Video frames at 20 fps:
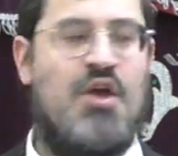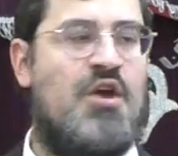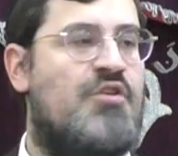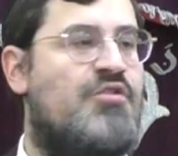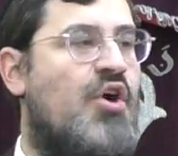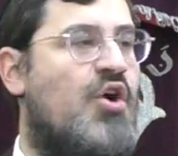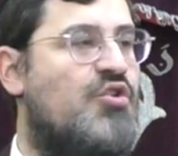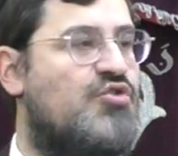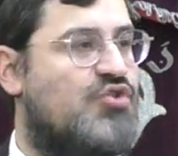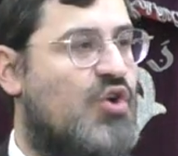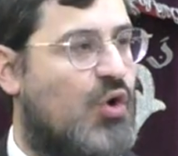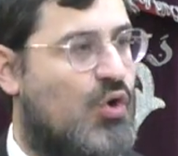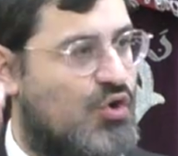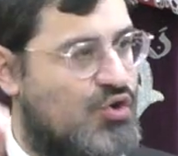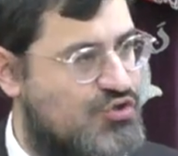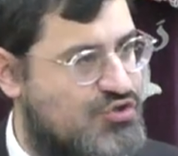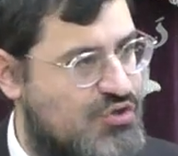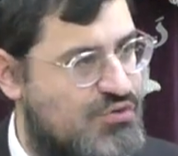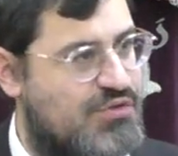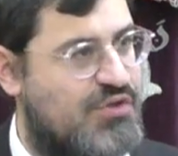Those are
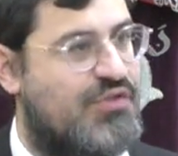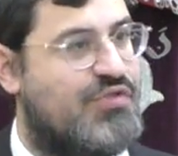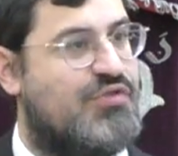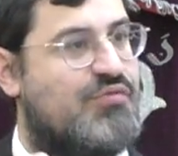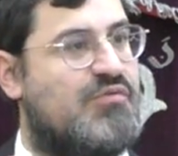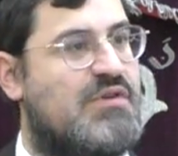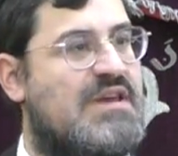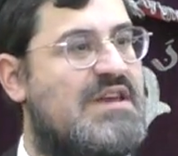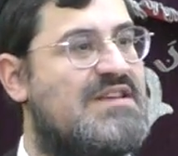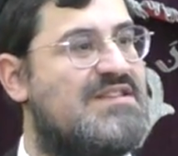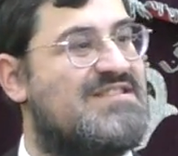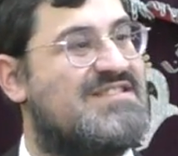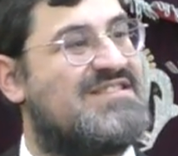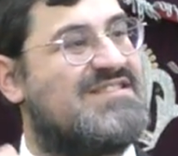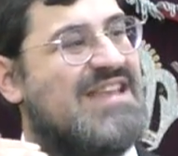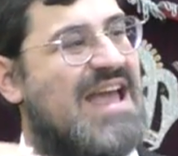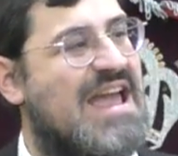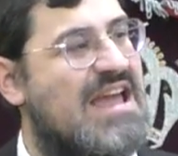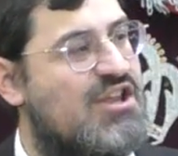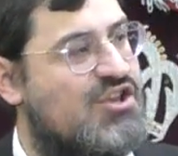also the three
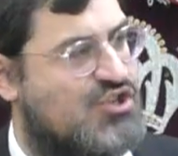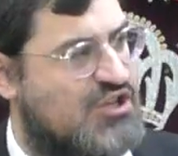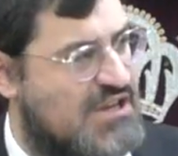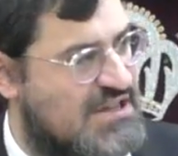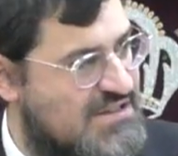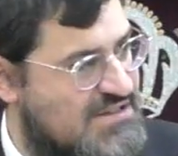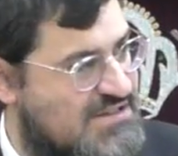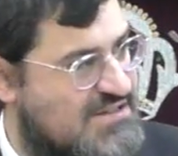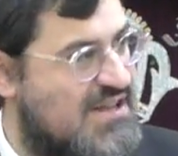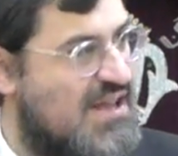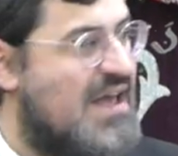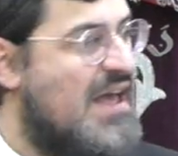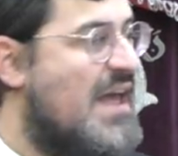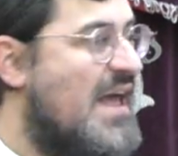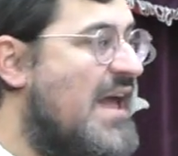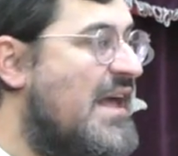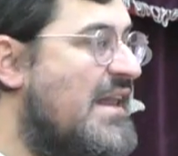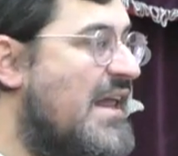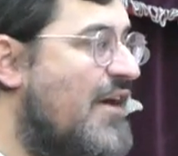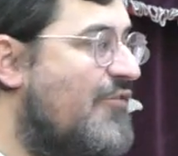stages
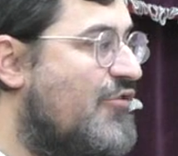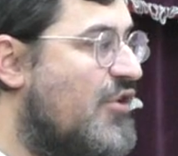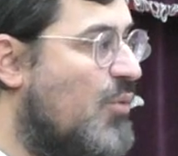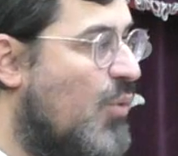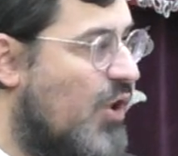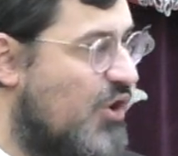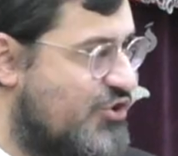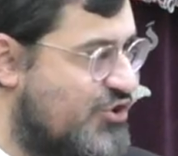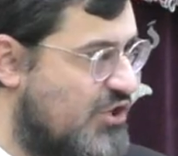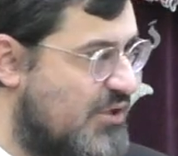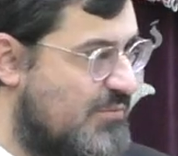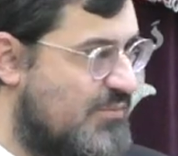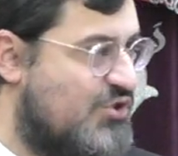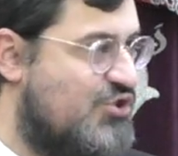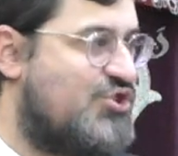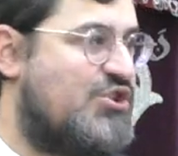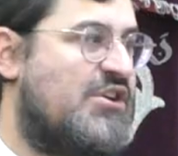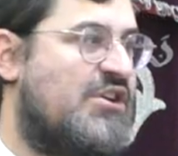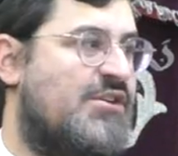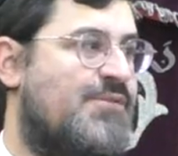in every washing
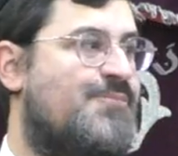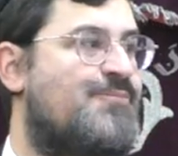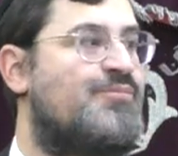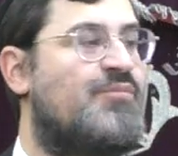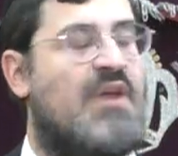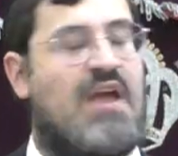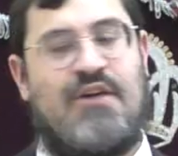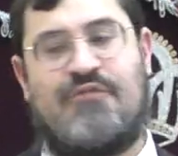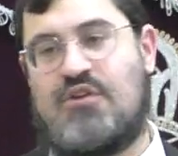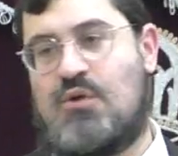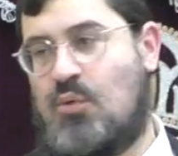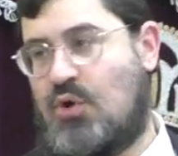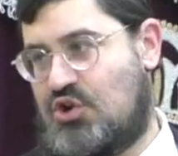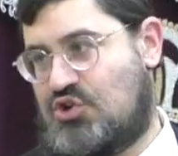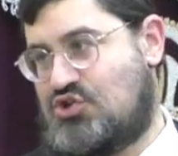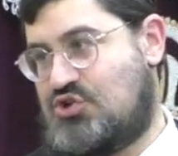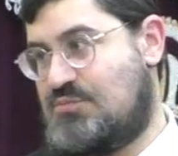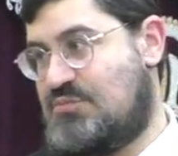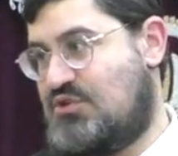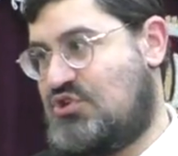machine. Every
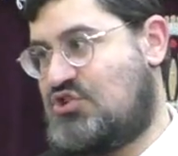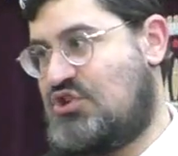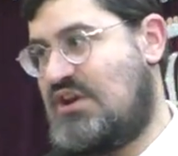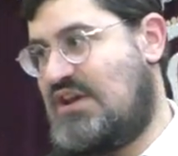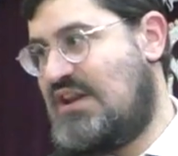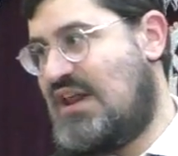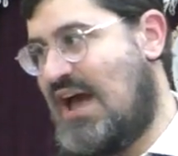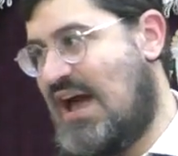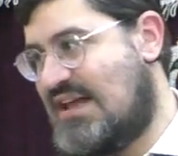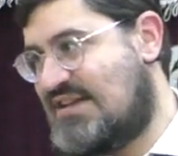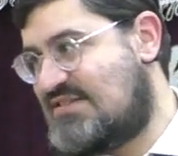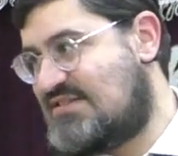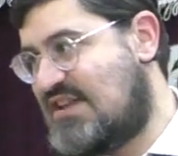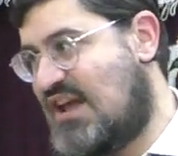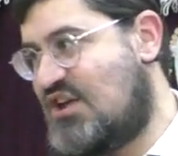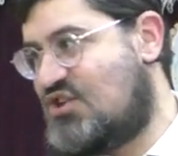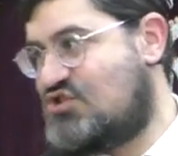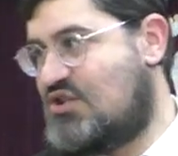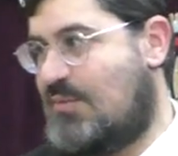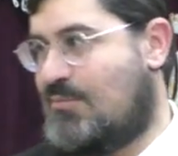washing machine has
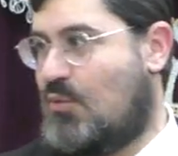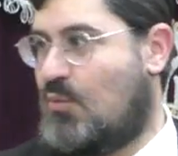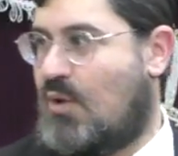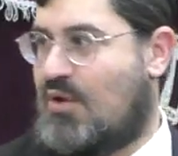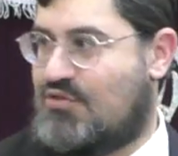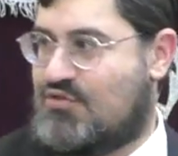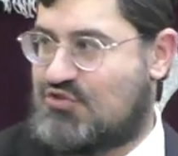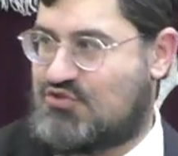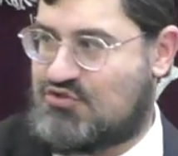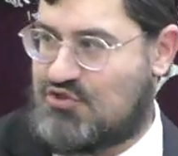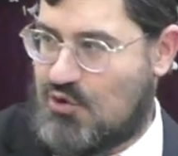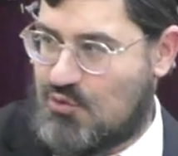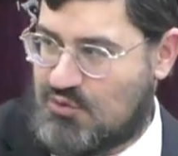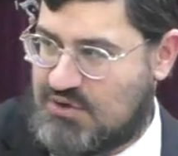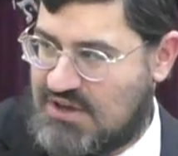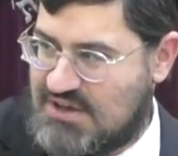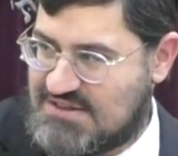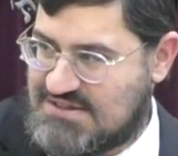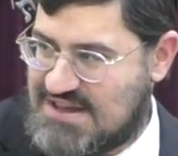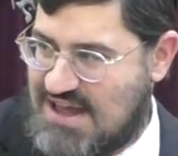stage number one, the
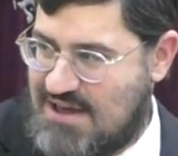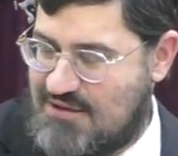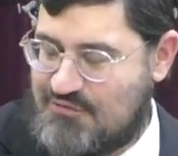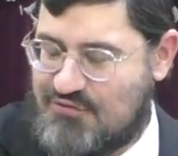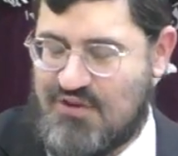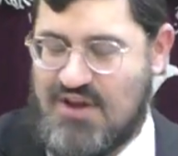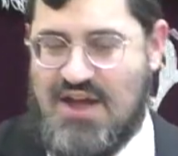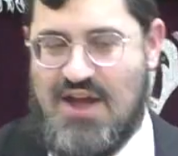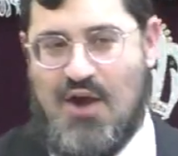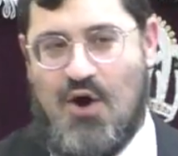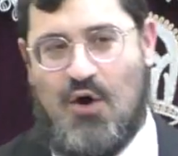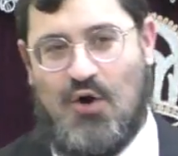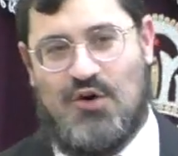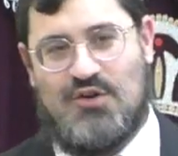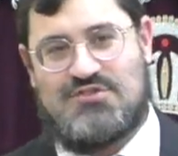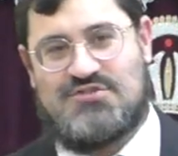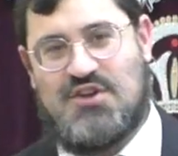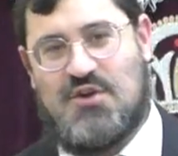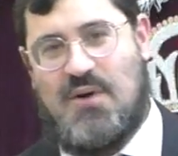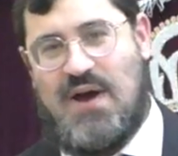soaking zev,
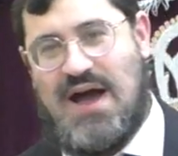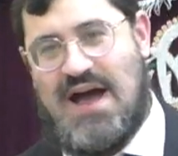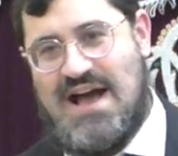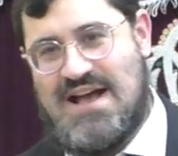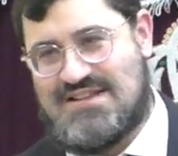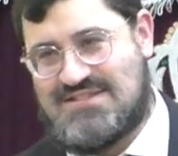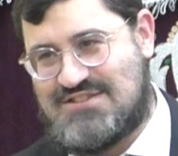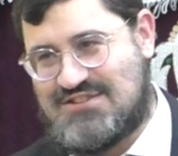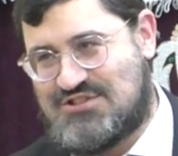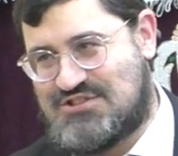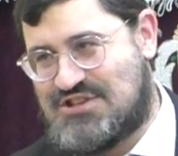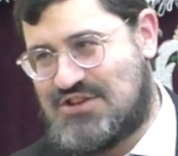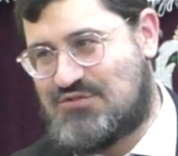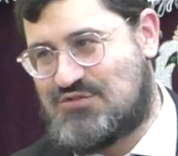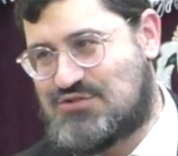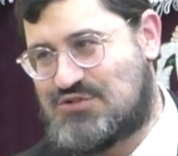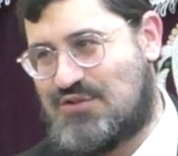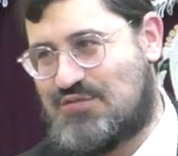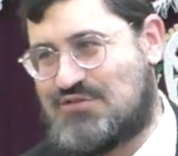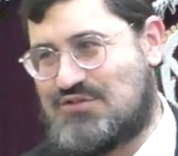also has the
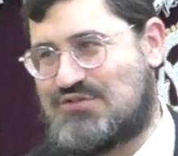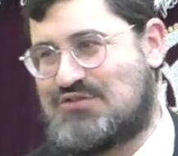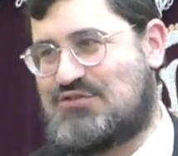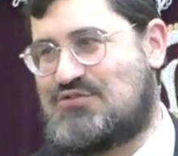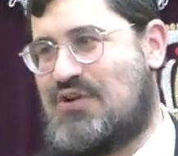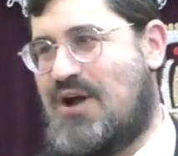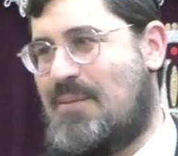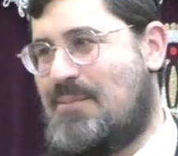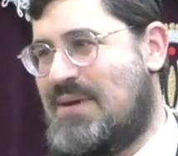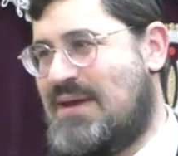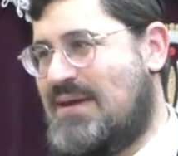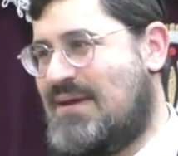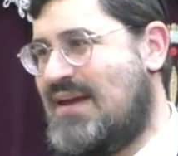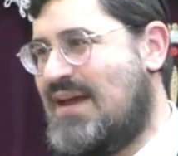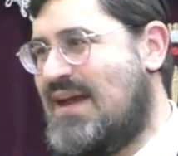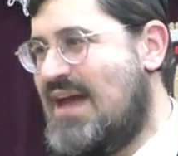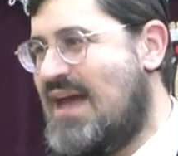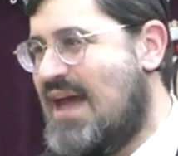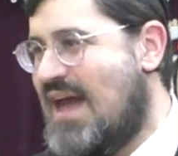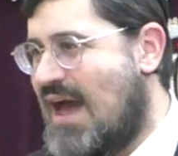shivshuf, the scrubbing,
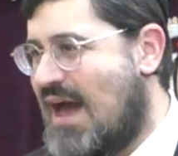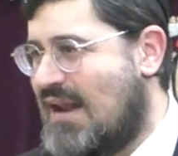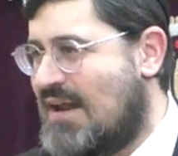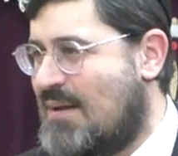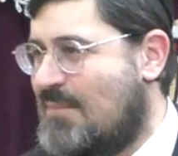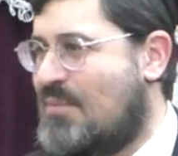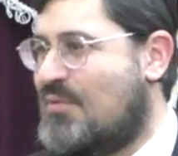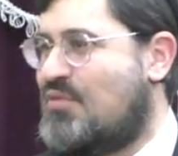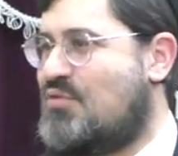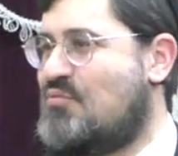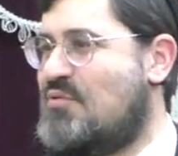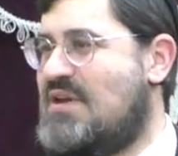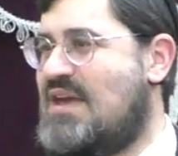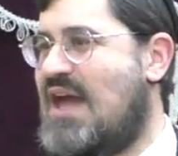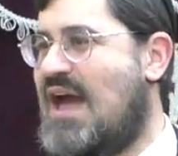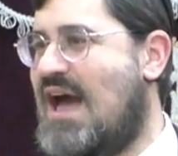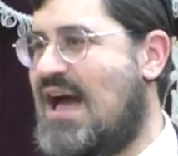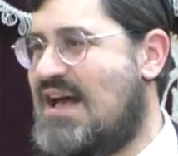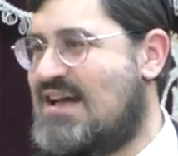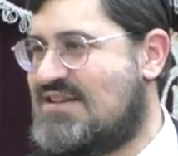and number three
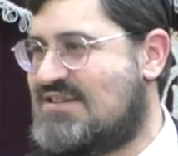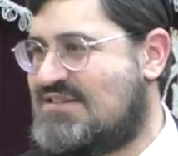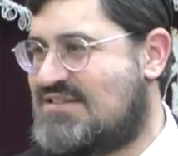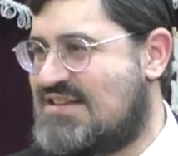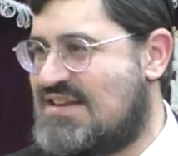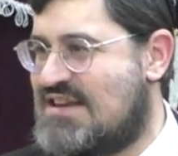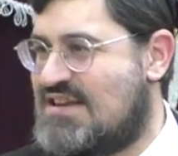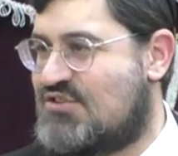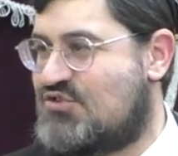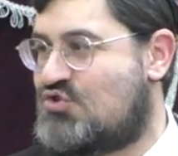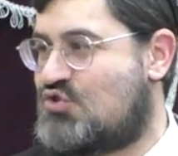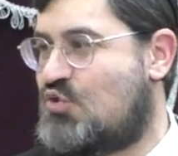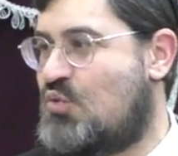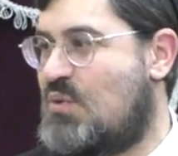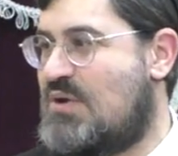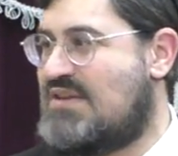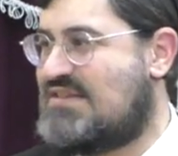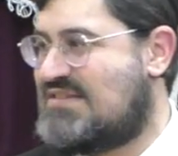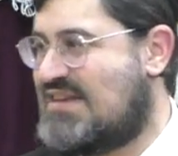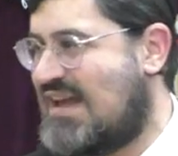has the
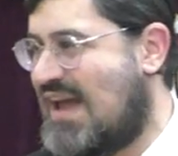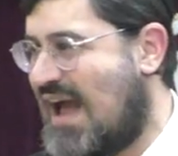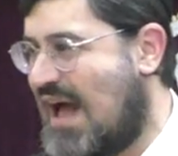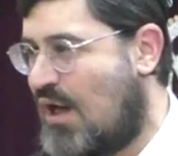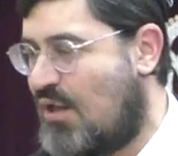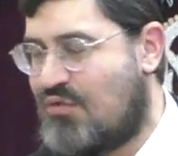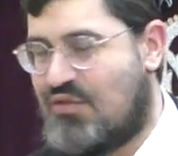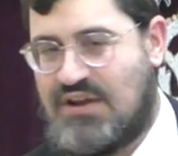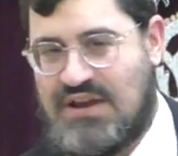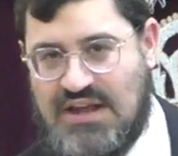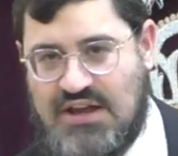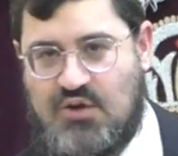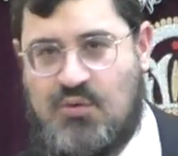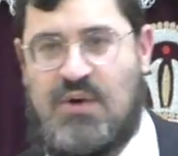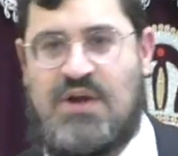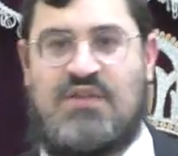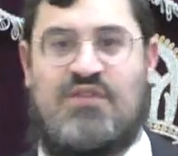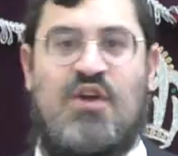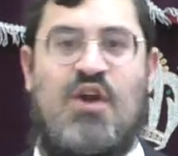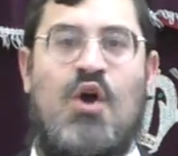squeezing out the
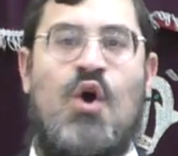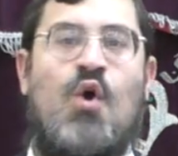liquid.